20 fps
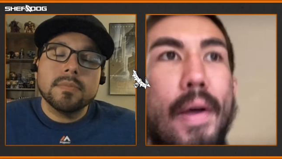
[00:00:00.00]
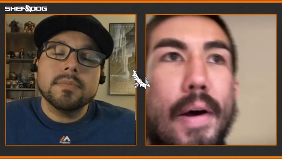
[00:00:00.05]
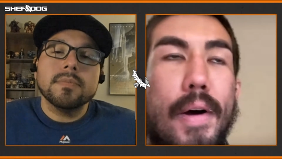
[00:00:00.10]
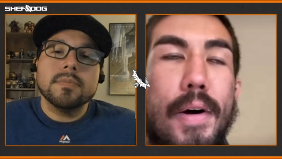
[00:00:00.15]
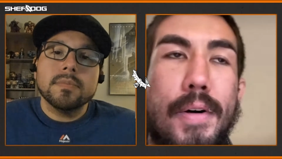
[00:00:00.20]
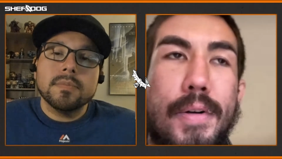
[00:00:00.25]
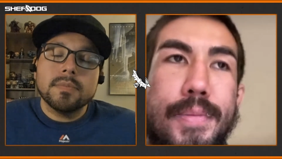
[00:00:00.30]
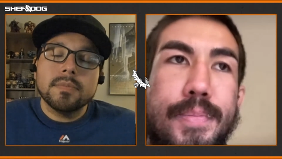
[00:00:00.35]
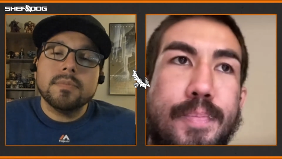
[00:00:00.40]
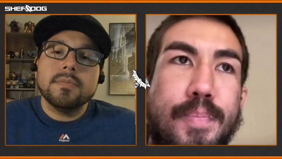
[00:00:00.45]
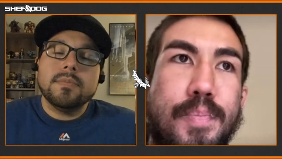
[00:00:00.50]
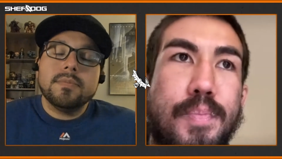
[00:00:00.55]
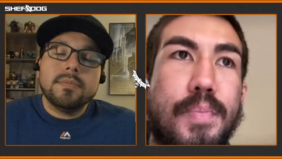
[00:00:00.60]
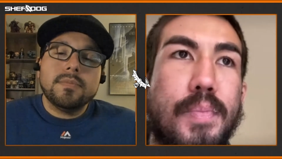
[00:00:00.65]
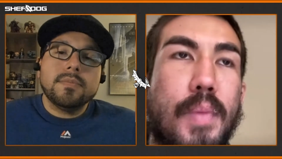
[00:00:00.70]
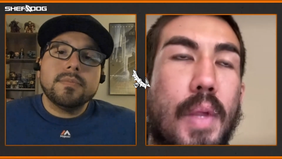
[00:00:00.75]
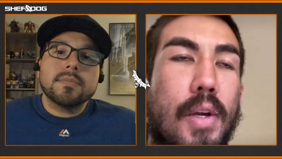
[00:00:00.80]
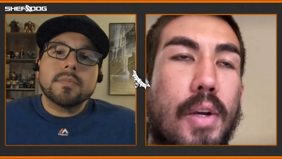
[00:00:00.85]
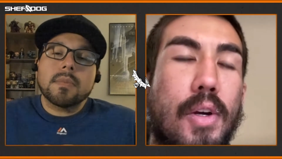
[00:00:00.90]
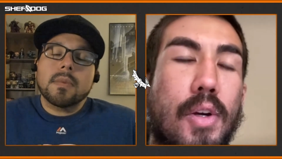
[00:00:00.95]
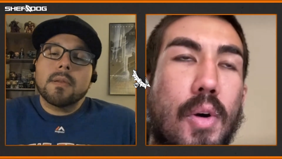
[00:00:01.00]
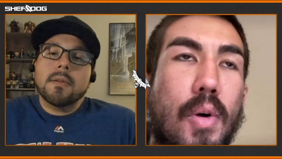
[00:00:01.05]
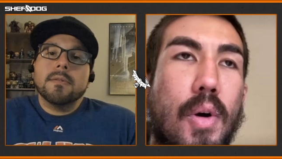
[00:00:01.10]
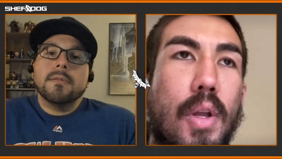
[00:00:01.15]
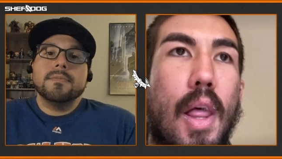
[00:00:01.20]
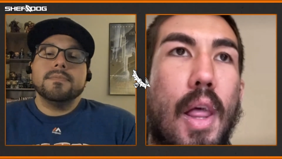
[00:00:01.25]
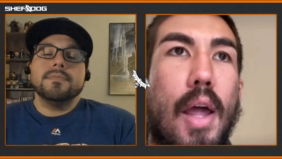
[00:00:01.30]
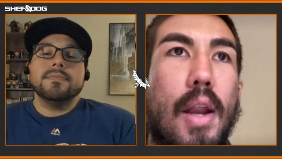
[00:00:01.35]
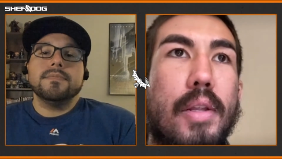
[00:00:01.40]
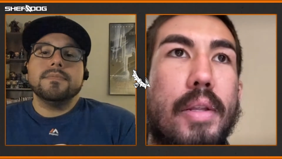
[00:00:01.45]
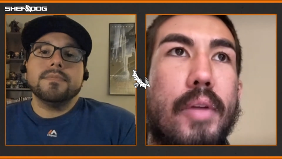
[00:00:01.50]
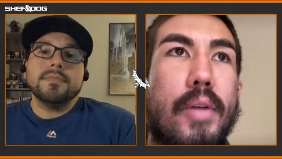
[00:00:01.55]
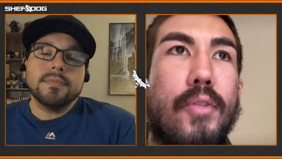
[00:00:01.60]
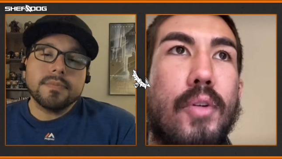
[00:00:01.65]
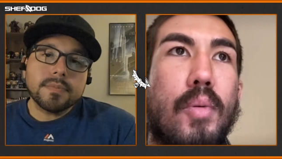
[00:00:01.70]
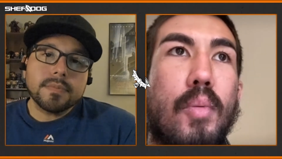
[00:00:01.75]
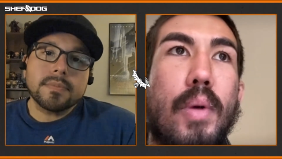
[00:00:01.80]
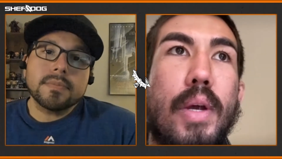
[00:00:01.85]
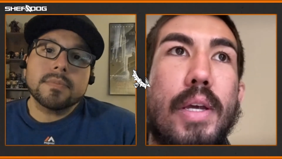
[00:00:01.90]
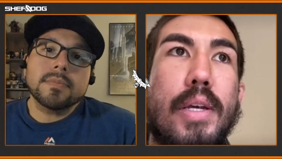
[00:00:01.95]
Speaker 1: Um, it could go a lot of
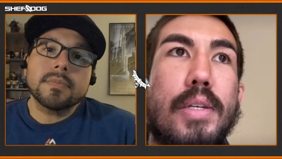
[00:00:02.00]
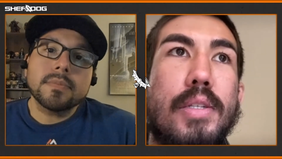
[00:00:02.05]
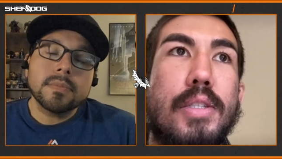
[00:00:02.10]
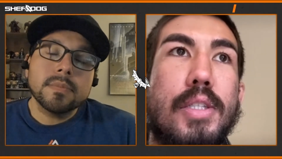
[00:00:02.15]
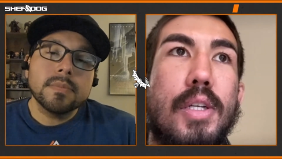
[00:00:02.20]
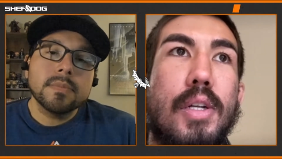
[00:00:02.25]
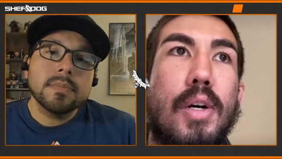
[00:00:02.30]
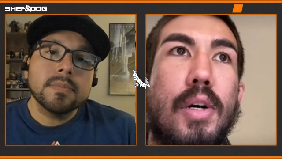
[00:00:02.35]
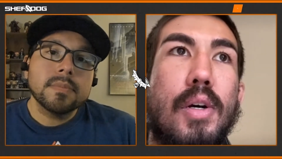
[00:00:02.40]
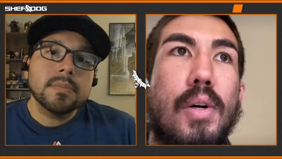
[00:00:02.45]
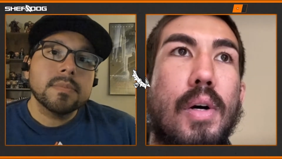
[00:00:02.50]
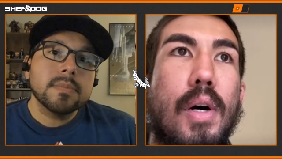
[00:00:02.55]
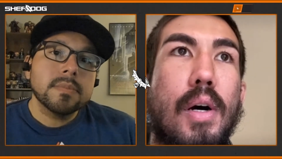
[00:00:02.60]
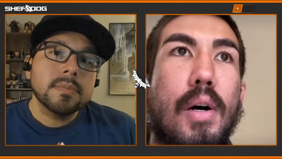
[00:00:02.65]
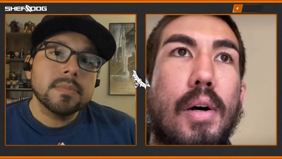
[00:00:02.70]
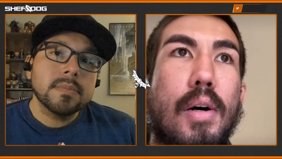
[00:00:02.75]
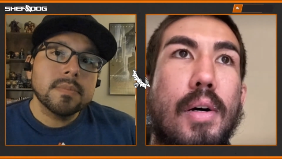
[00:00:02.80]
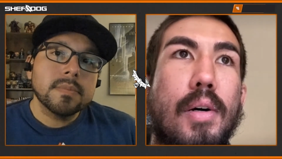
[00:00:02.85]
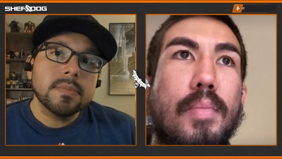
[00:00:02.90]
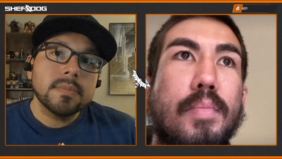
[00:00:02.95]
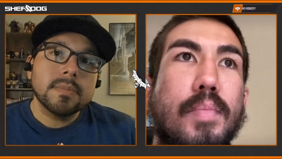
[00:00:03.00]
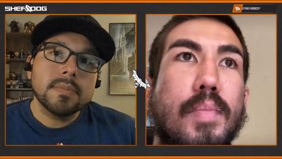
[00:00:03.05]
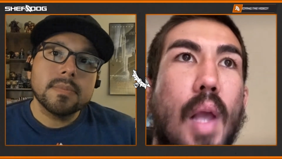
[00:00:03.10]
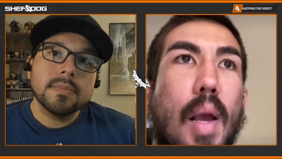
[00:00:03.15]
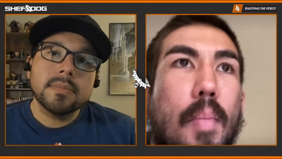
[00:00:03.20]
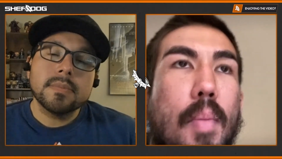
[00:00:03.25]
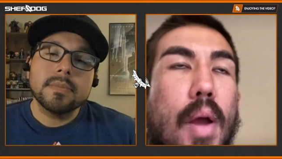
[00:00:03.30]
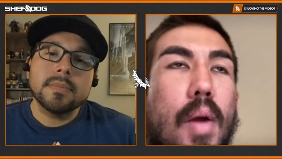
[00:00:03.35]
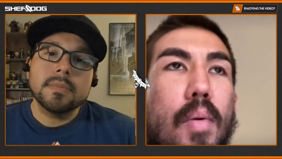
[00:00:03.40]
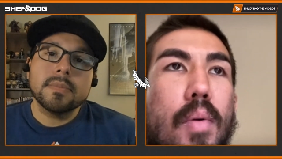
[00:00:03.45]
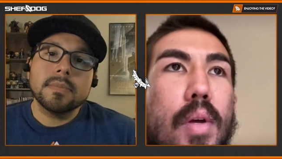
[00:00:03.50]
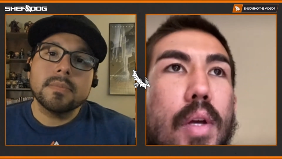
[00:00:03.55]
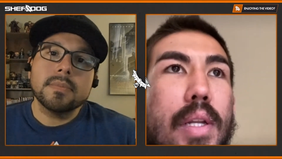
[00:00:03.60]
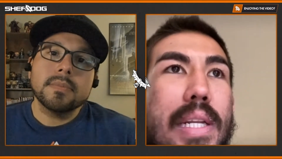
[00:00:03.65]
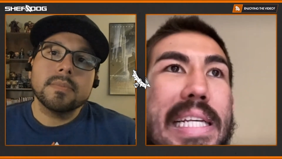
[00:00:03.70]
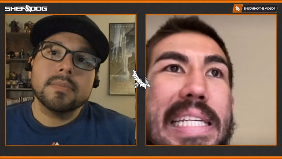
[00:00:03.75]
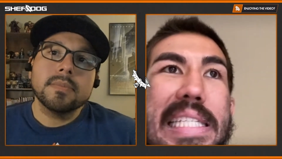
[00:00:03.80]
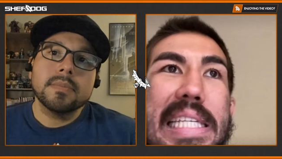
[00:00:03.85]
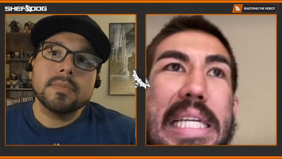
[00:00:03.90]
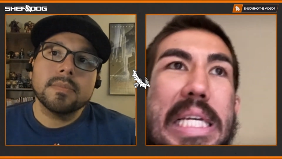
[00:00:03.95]
different ways, you know. Um, I'm not, and
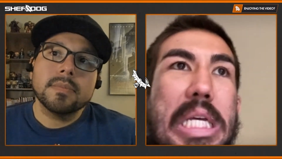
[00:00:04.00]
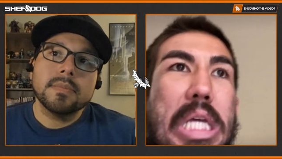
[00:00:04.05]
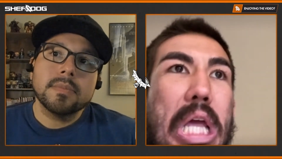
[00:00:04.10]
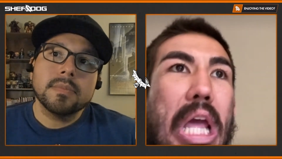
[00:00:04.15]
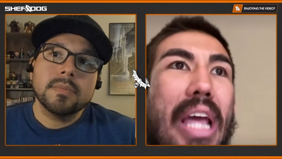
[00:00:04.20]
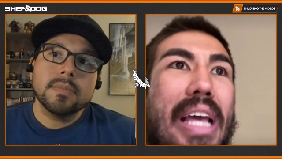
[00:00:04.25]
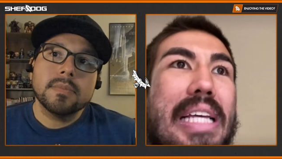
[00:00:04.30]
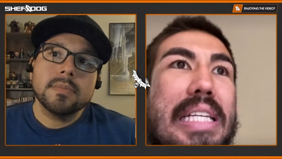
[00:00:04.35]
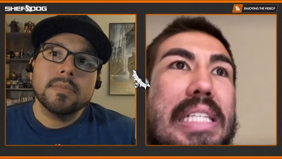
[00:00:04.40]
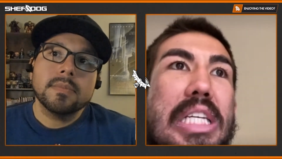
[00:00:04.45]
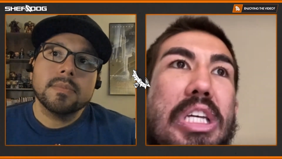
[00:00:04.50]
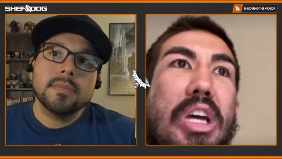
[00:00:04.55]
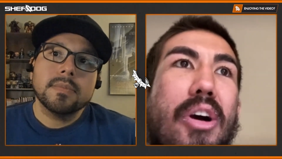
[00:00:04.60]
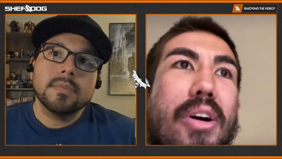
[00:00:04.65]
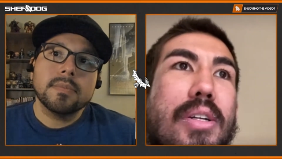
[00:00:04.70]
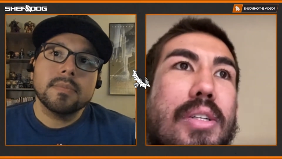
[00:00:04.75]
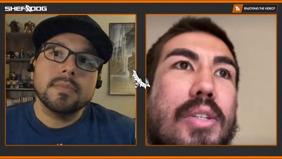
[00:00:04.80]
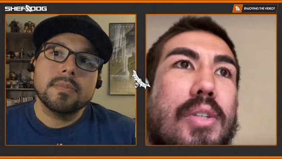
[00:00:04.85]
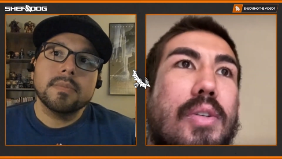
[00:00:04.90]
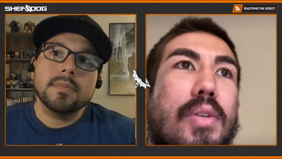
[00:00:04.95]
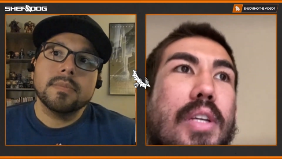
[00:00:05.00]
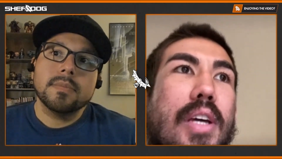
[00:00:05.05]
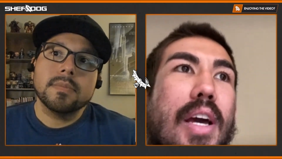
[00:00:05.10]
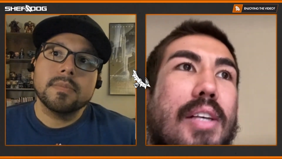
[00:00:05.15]
he's like he's a young dude. He